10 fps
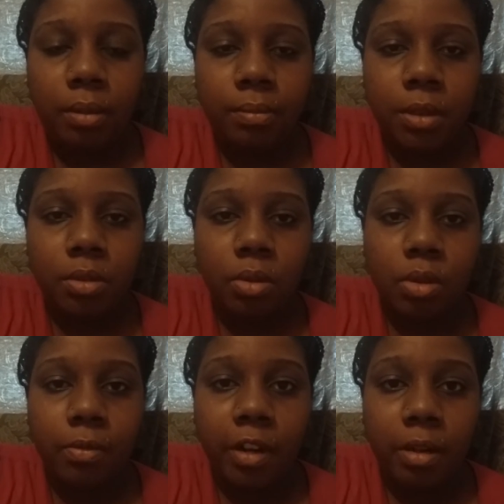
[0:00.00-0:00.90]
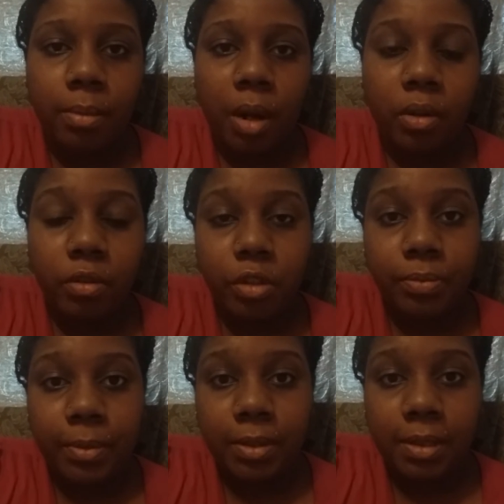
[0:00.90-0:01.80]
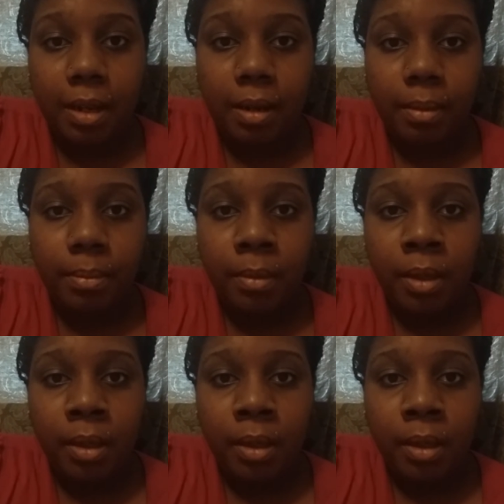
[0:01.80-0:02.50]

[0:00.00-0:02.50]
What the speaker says: This was around about Christmas time.